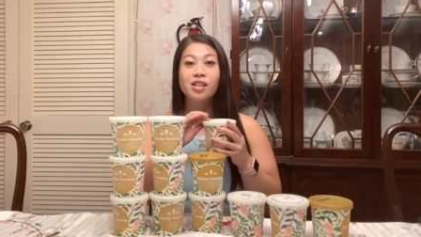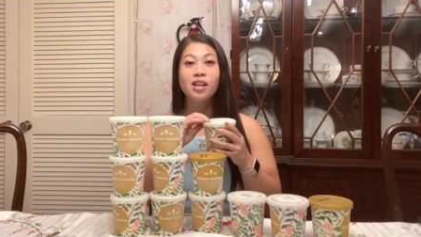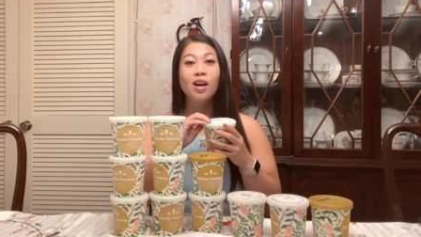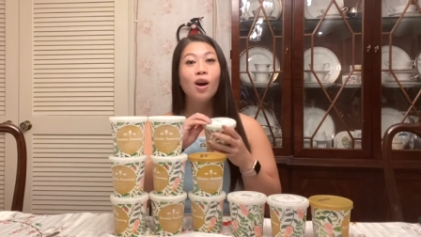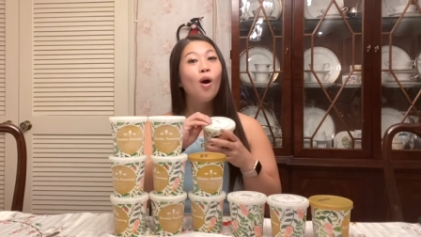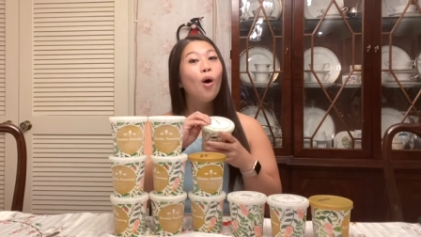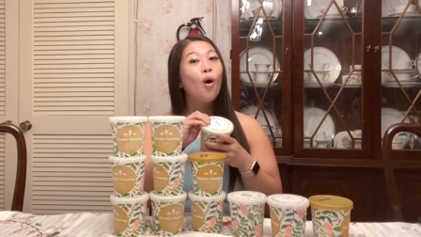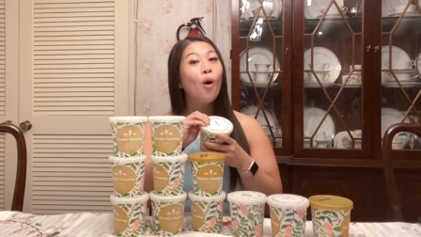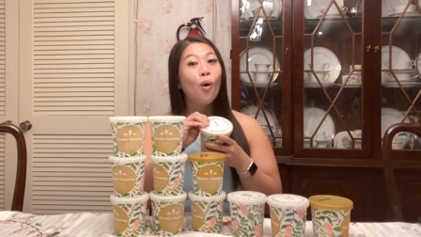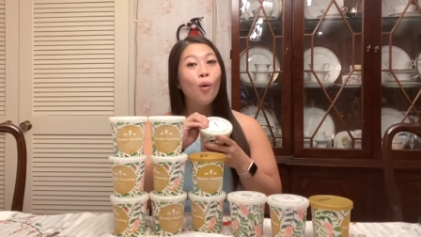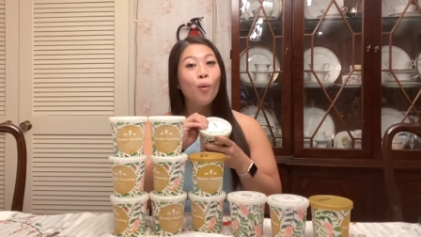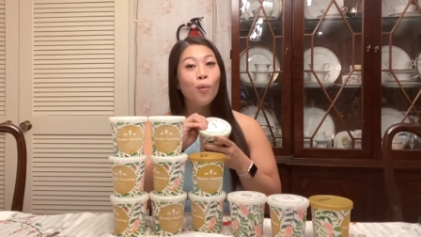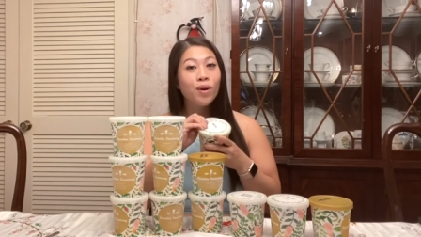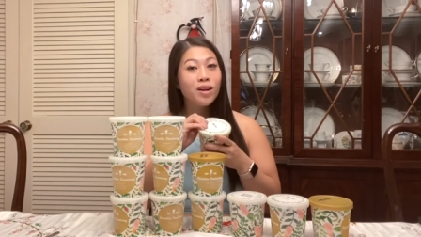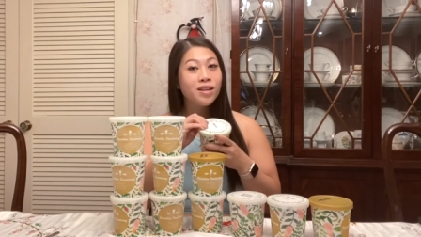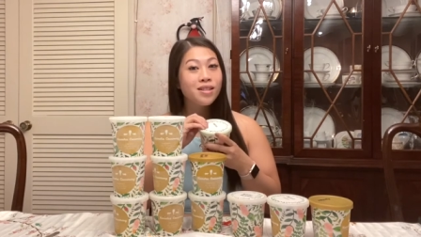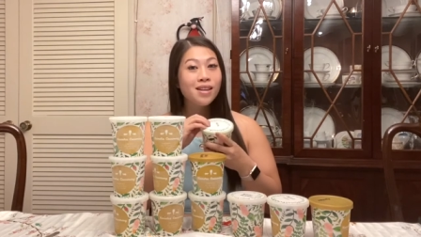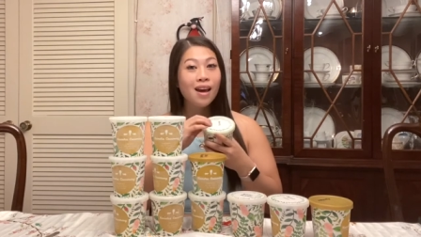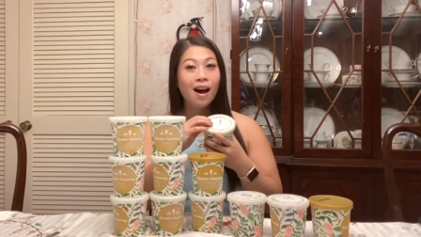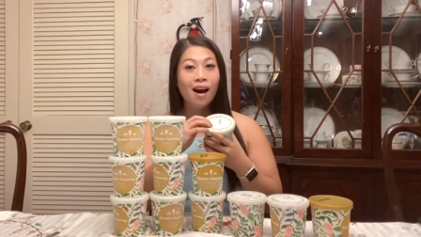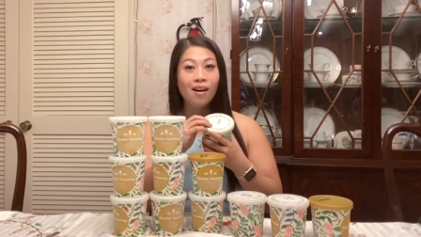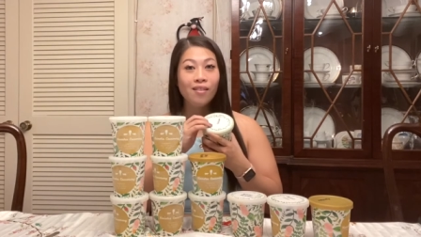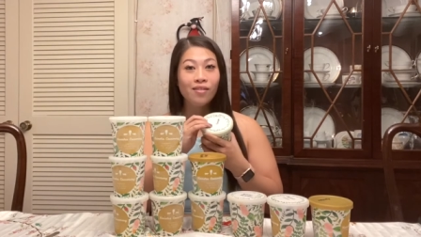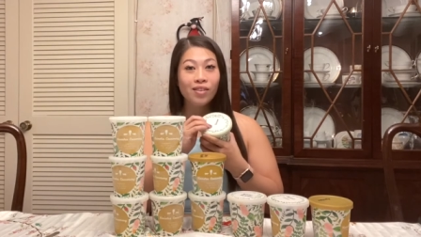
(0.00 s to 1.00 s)
They
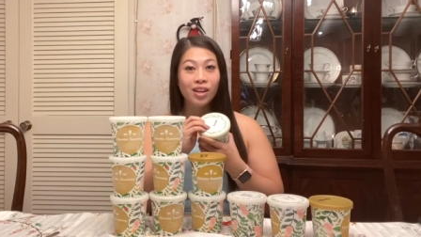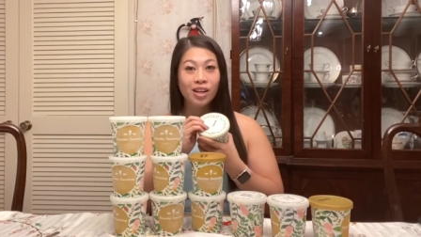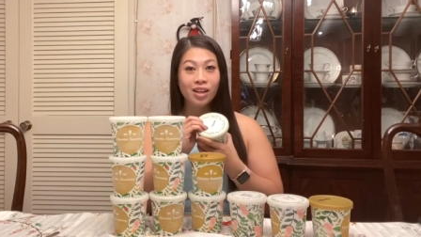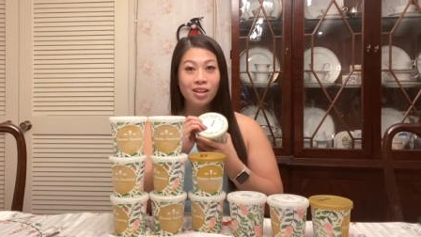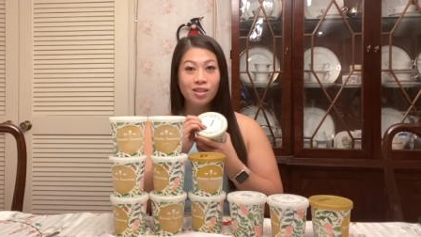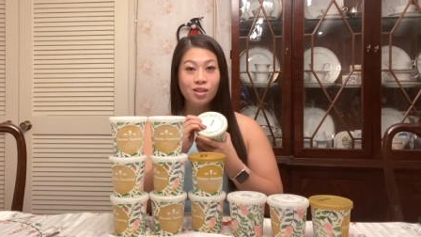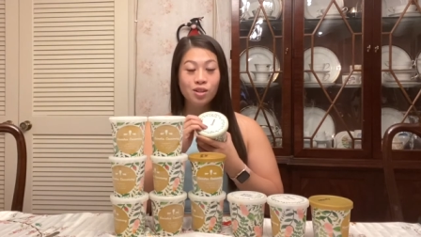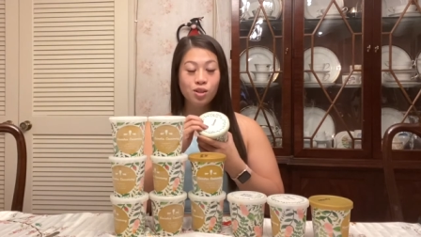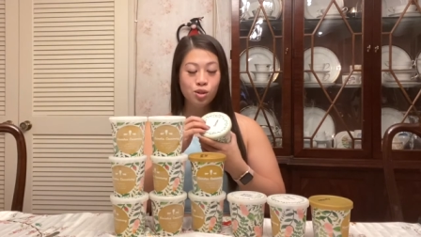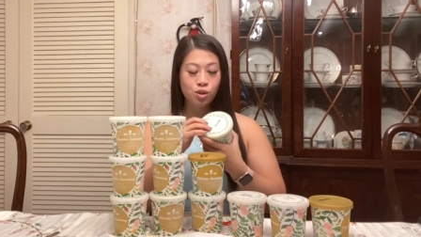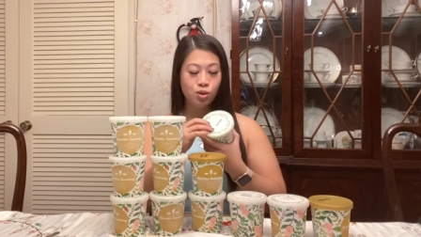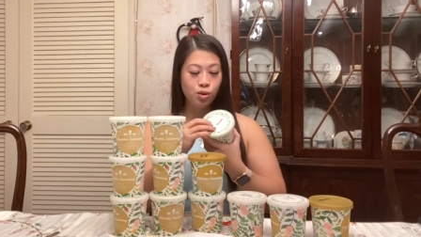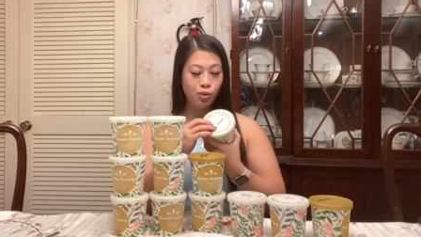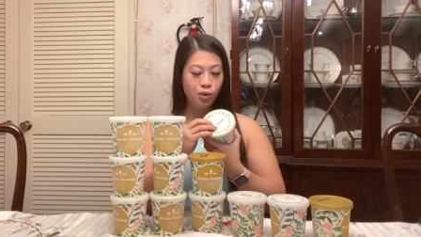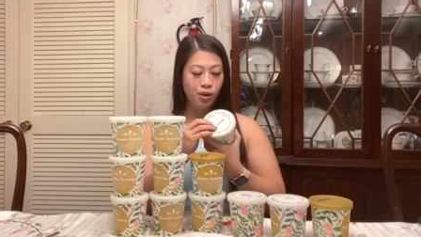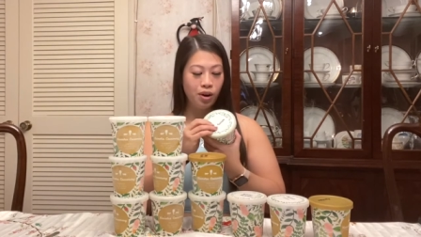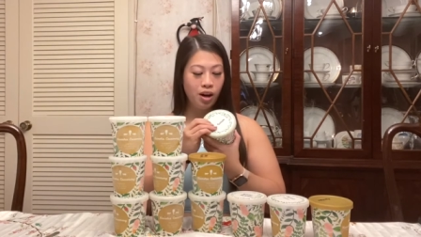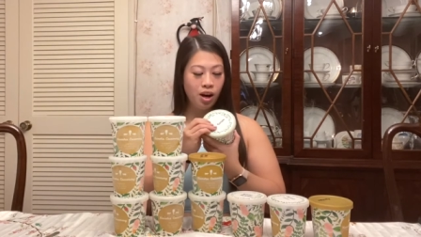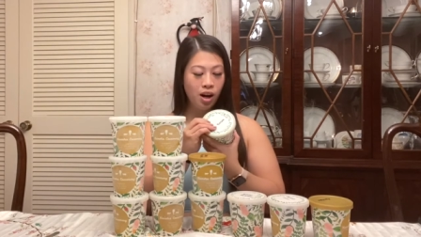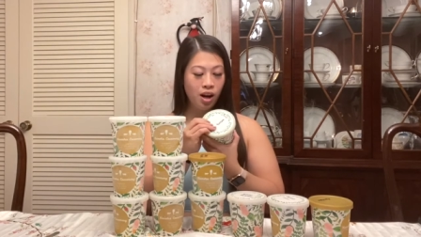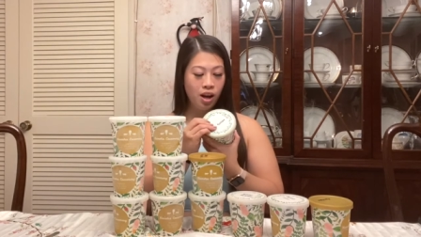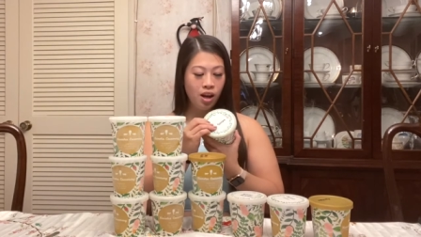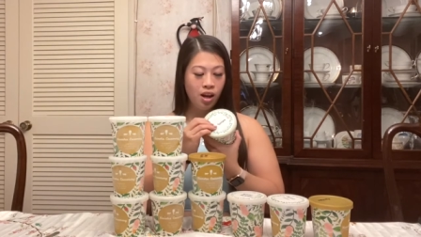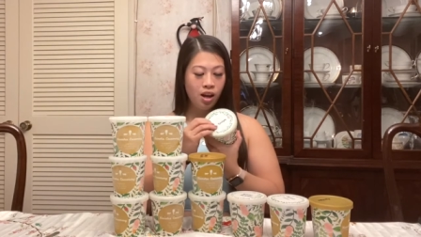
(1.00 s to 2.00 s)
always have it in
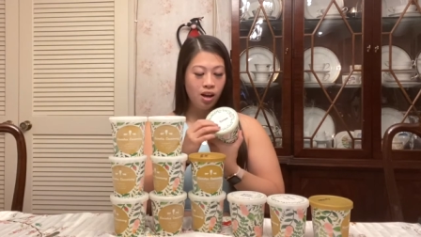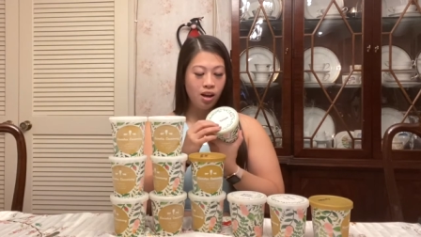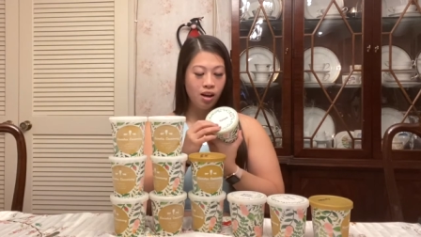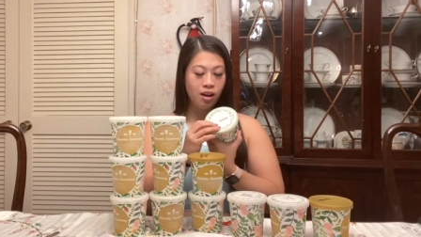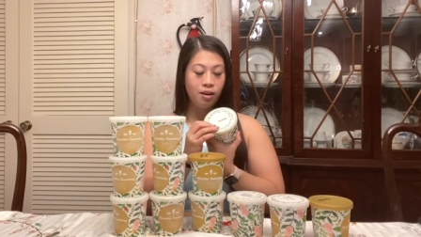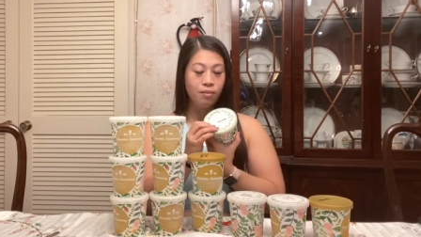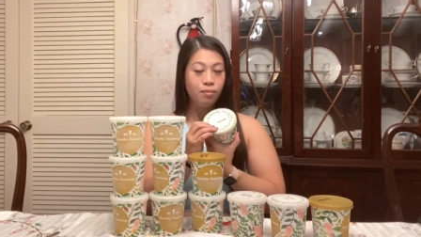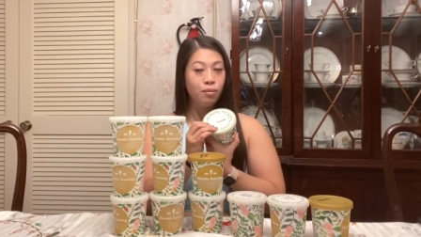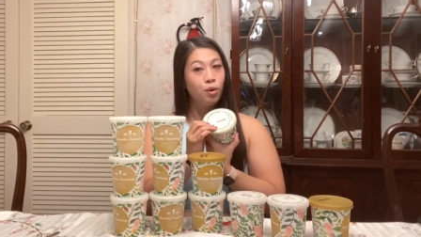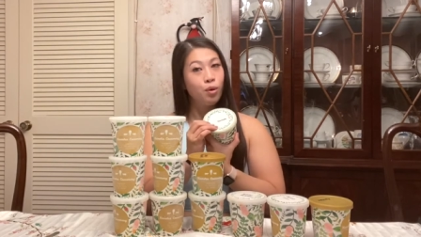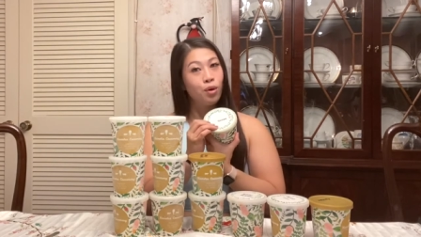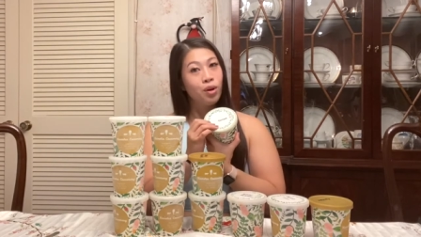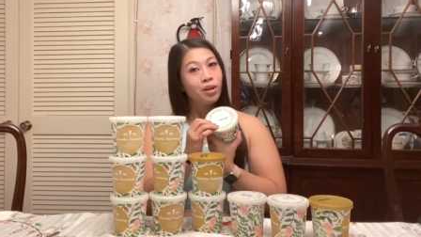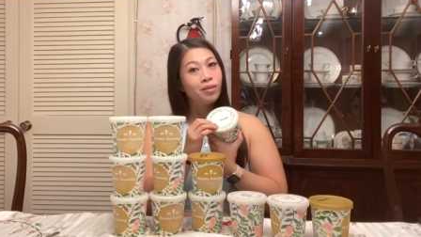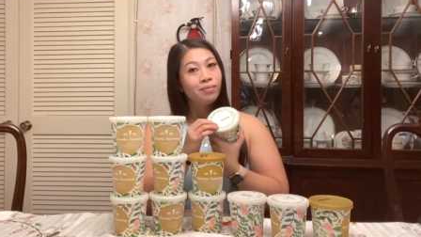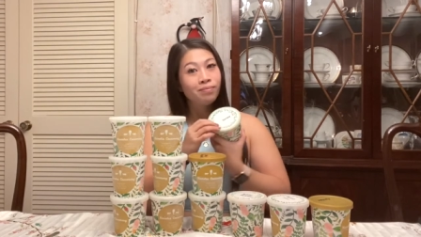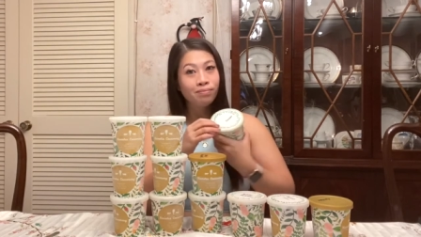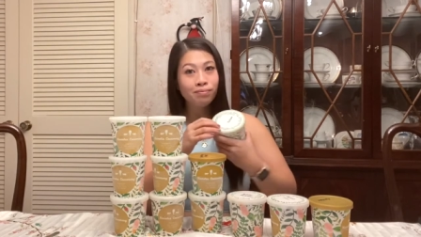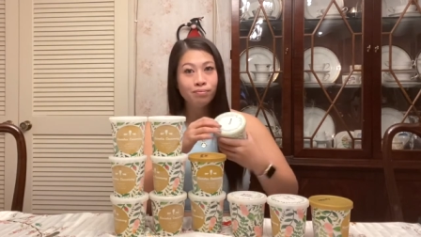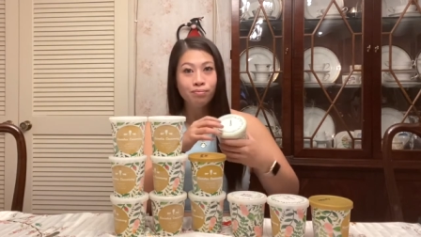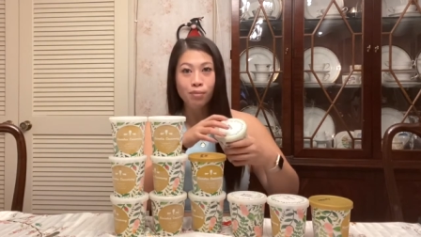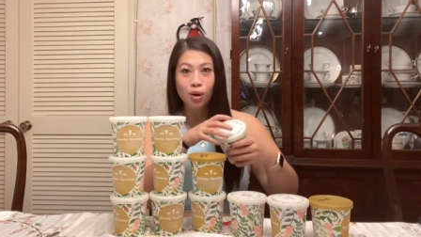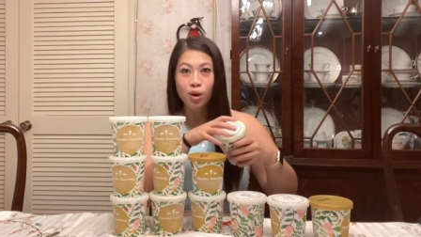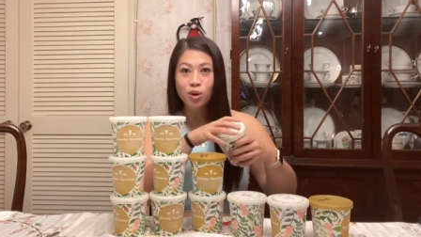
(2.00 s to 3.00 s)
store, um, or
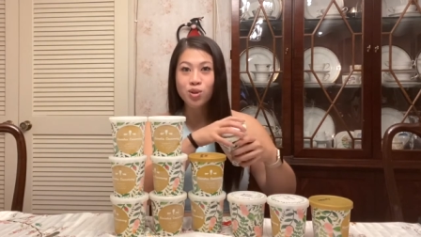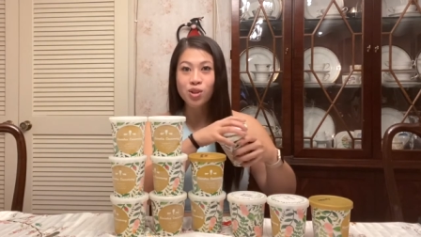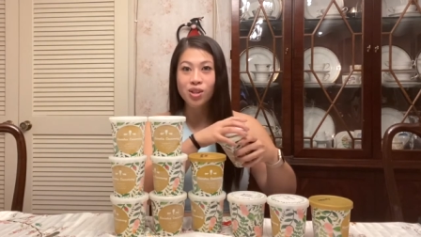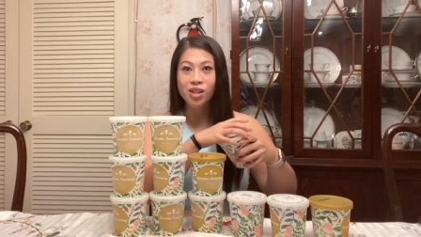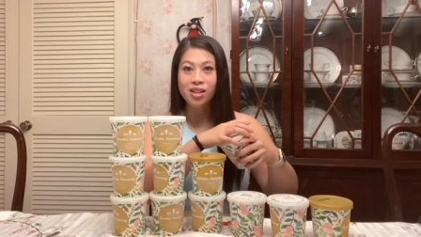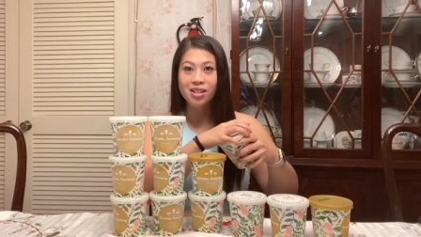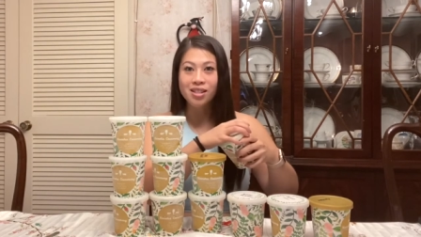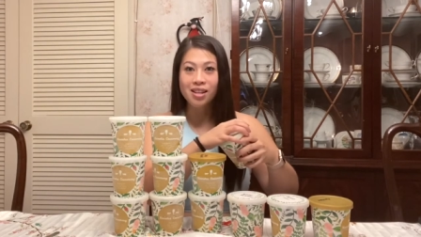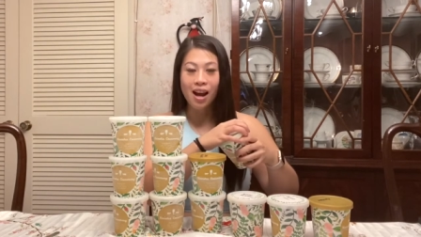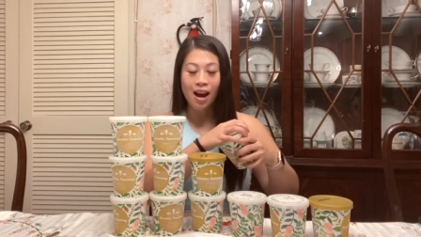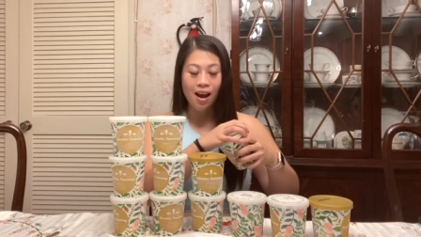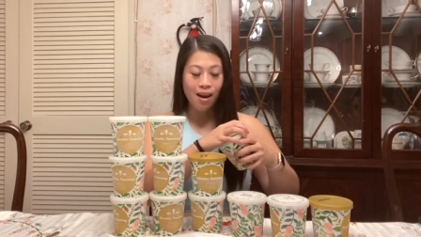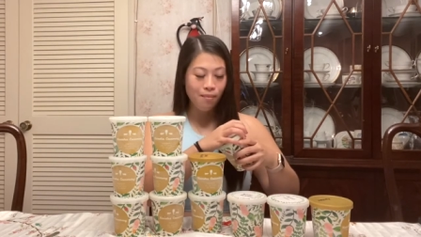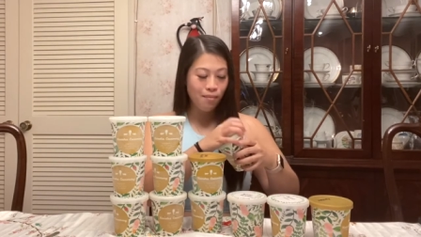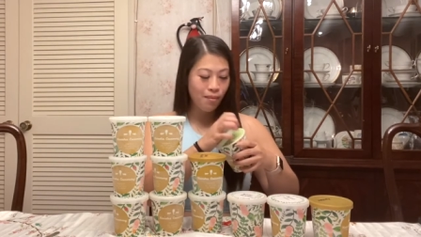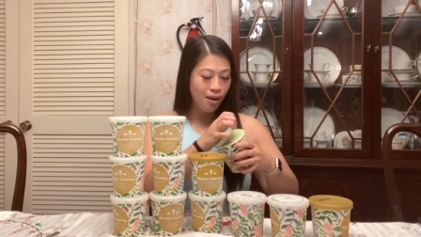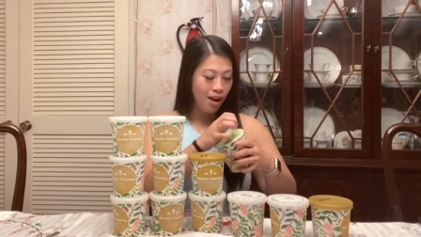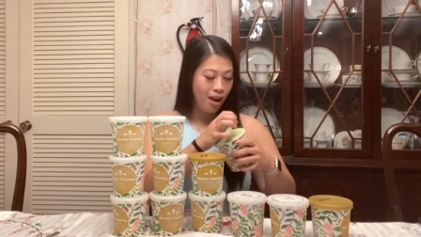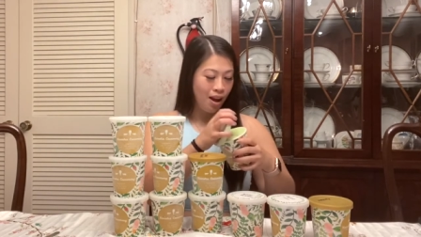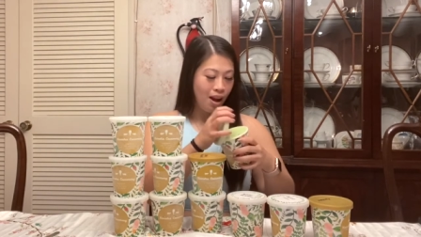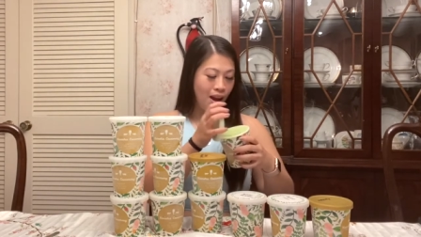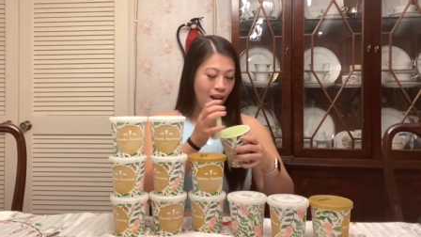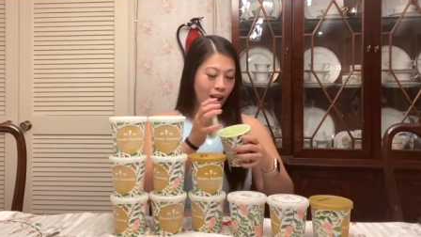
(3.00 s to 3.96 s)
most of the time.